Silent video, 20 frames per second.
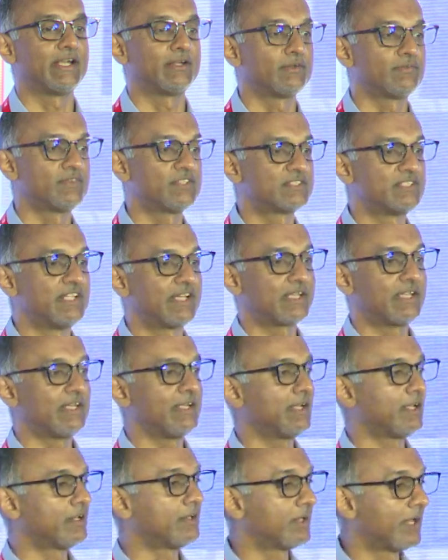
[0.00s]
end of this
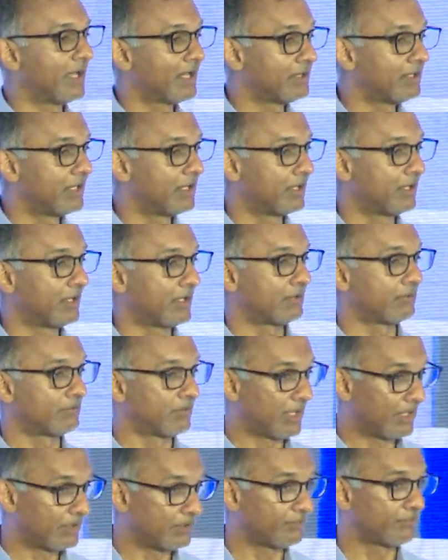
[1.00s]
decade and
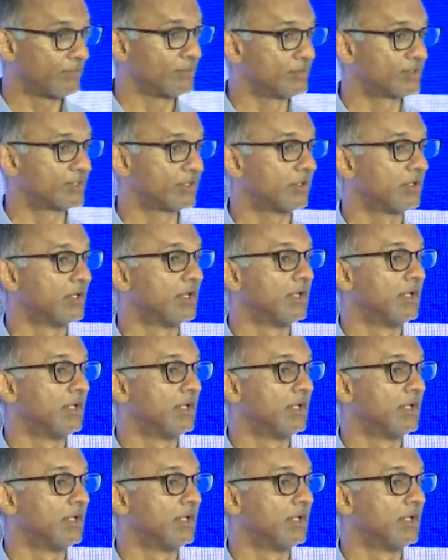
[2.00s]
the future,